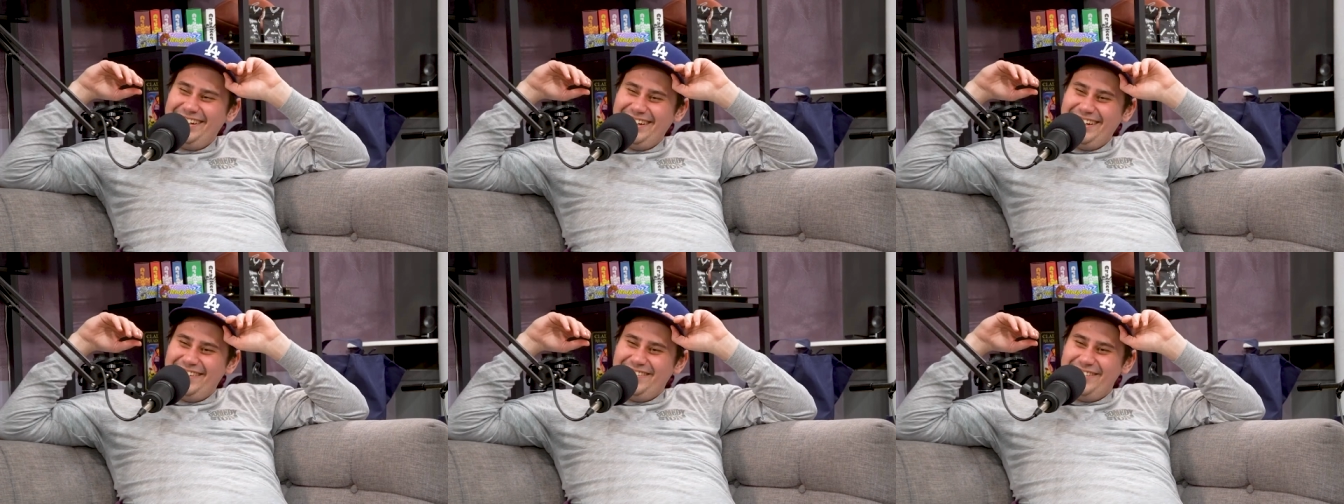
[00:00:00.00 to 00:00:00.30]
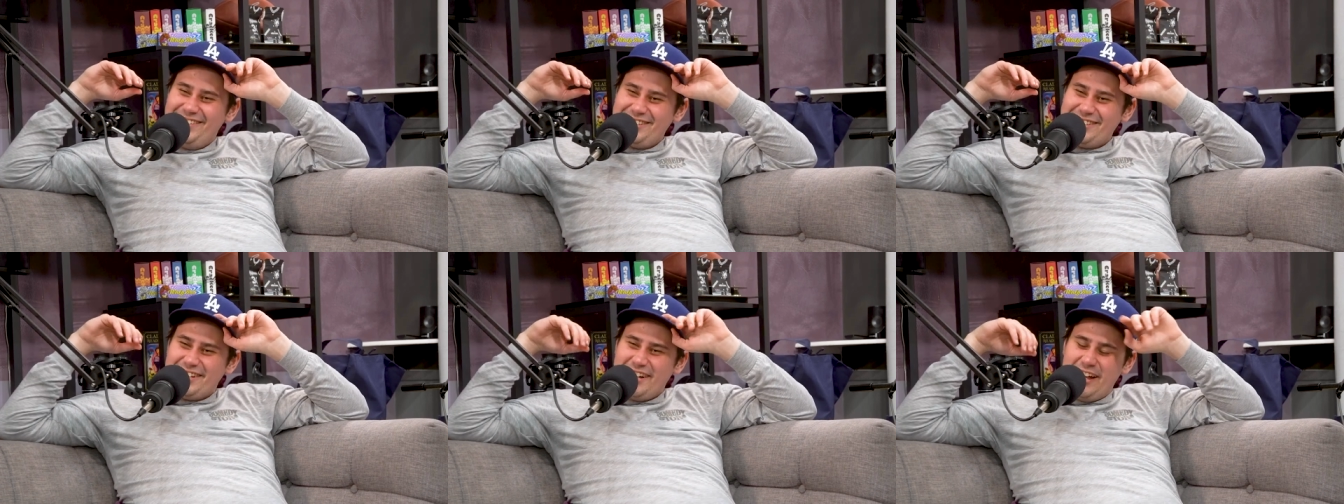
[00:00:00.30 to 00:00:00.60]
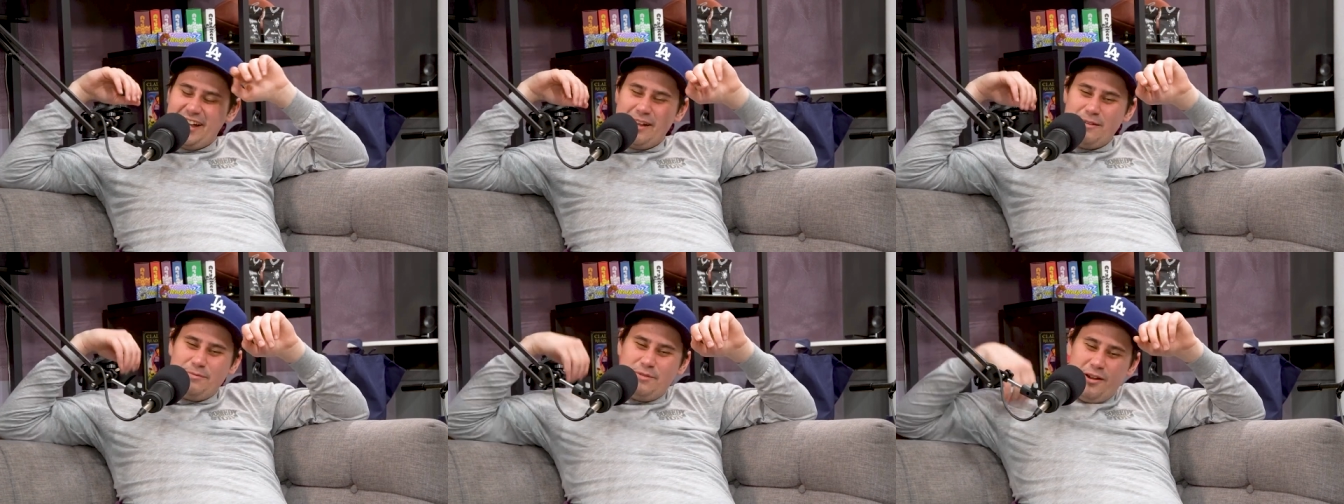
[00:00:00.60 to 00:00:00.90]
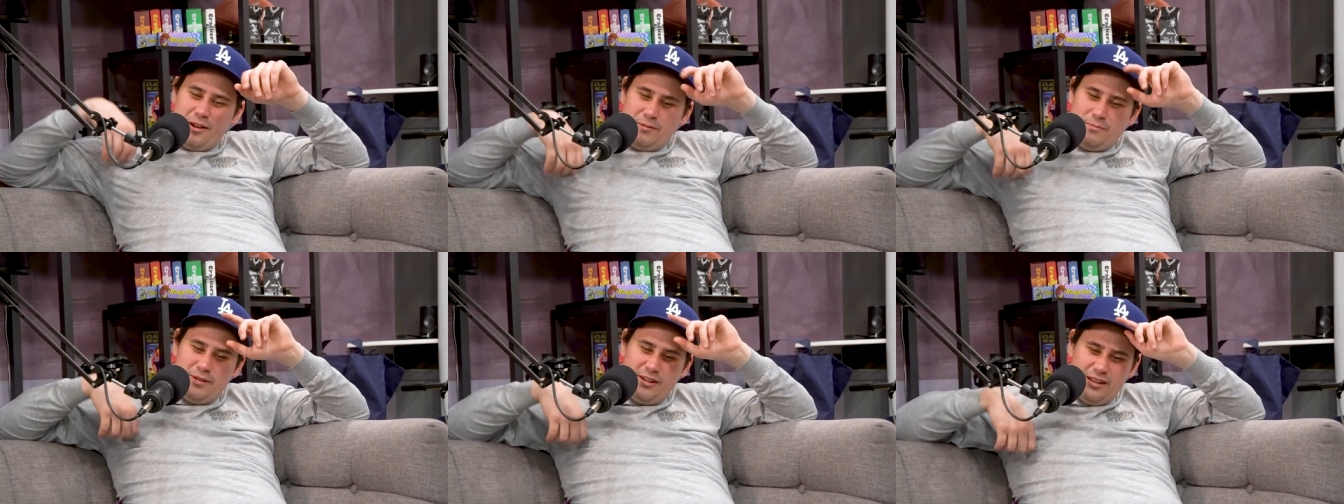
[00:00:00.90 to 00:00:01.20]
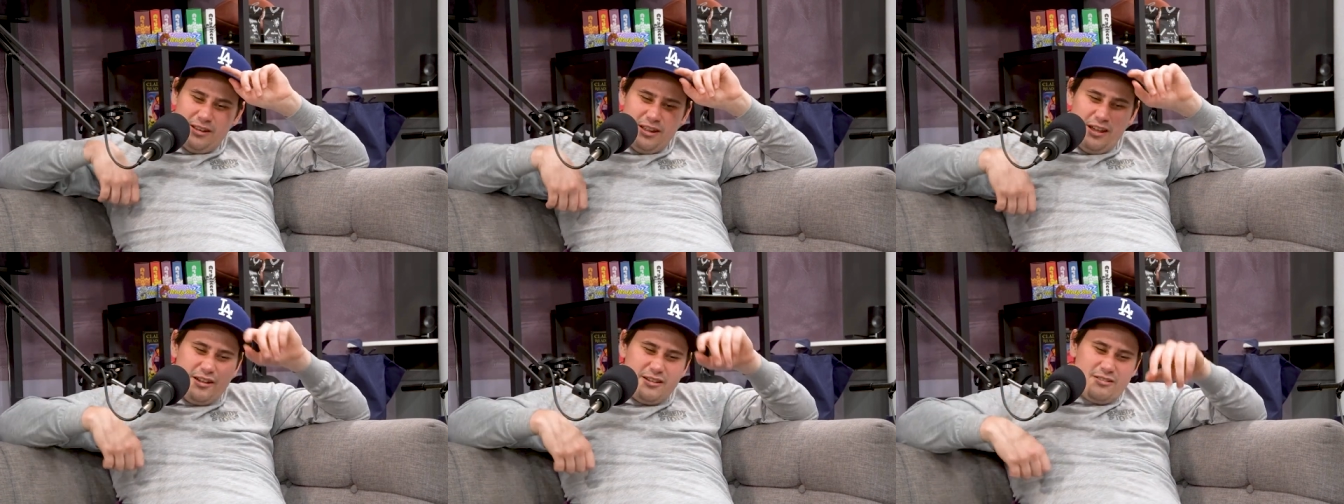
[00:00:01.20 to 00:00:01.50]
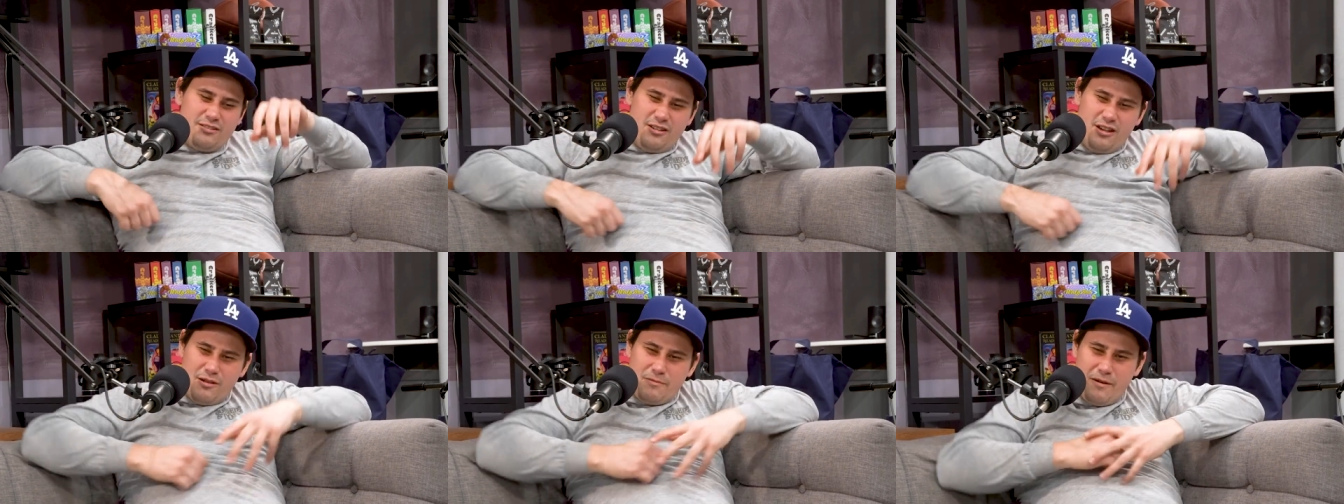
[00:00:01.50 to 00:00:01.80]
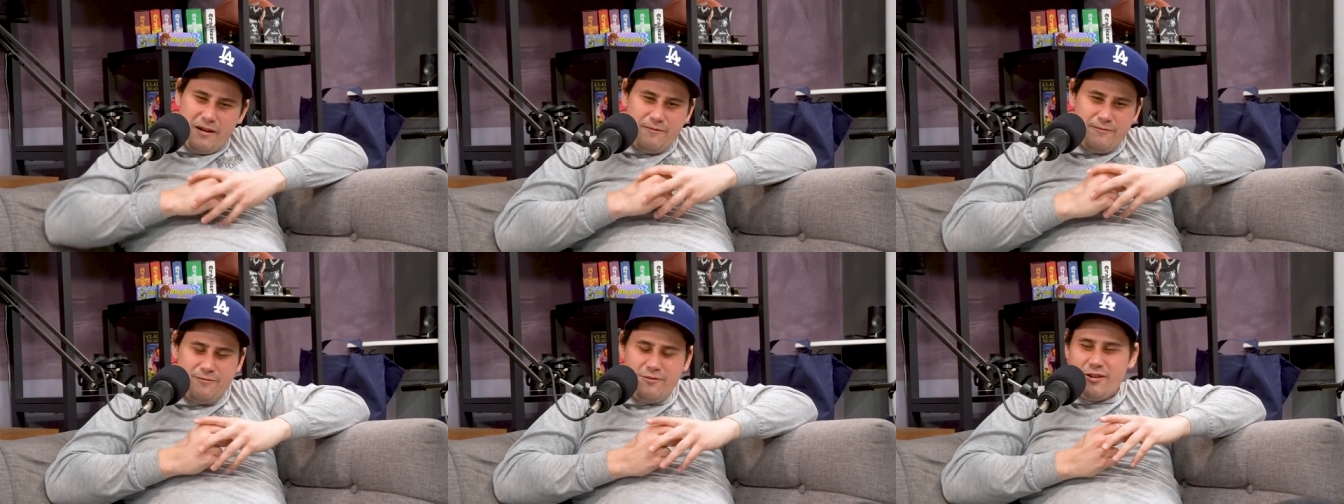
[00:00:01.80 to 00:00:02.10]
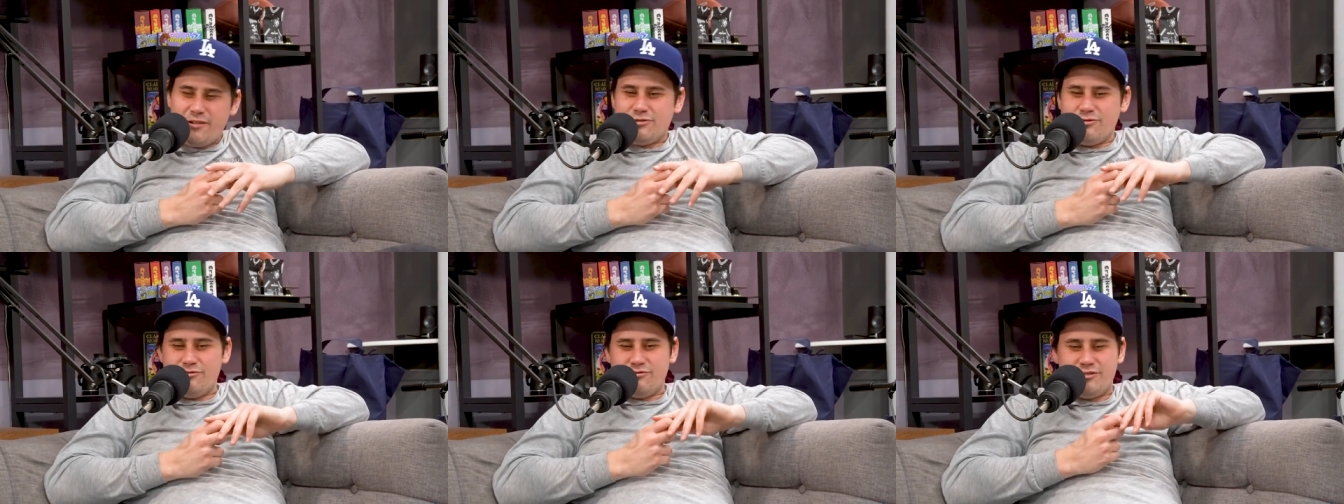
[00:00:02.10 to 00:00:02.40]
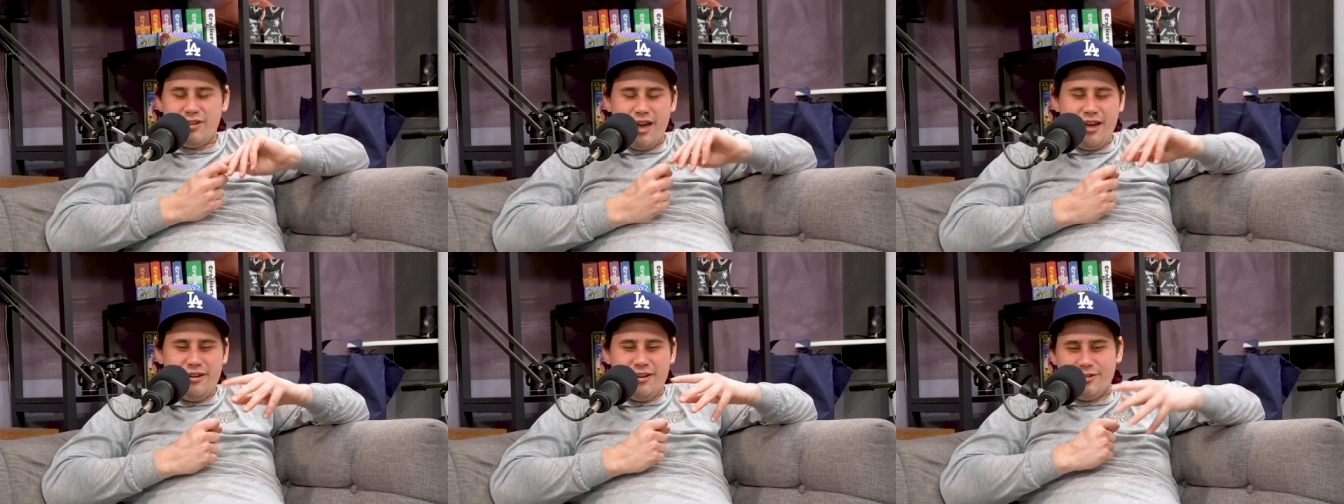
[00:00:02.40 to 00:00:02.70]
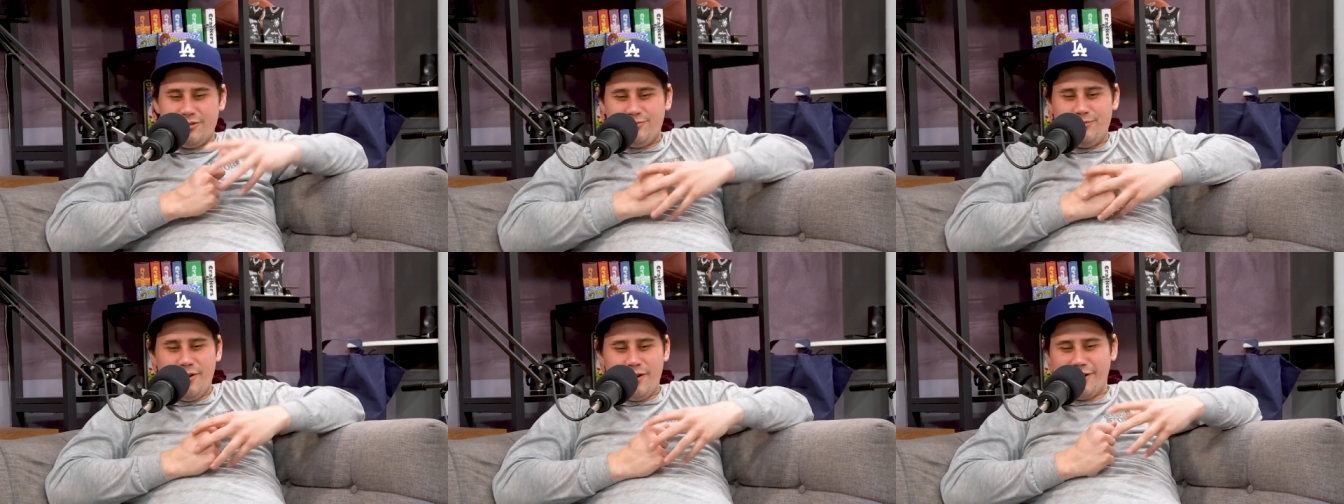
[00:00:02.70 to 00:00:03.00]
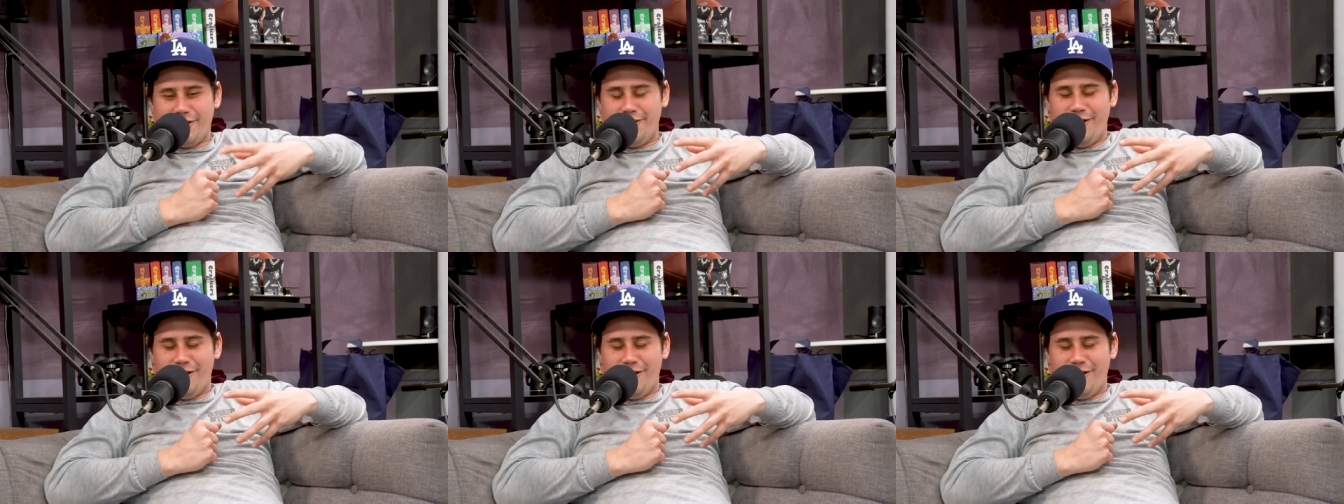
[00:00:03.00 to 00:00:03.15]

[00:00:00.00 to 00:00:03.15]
And there's a guy up there being like, "Yeah, my fuck, so dating's fucking